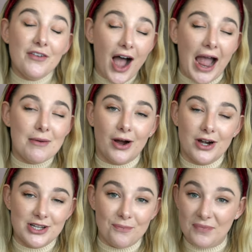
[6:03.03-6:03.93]
of a high
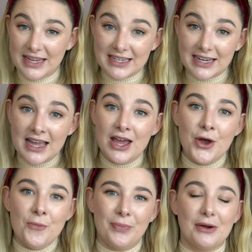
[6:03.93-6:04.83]
bar to meet,
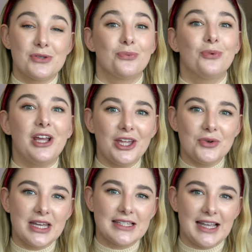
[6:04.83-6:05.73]
but I was really,
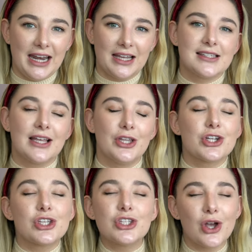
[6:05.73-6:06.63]
really excited because they looked
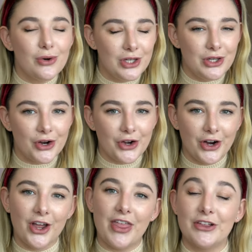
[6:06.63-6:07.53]
so cute on
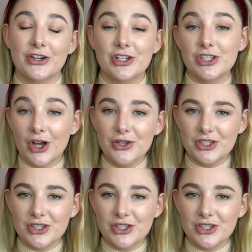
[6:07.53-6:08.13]
her. They looked so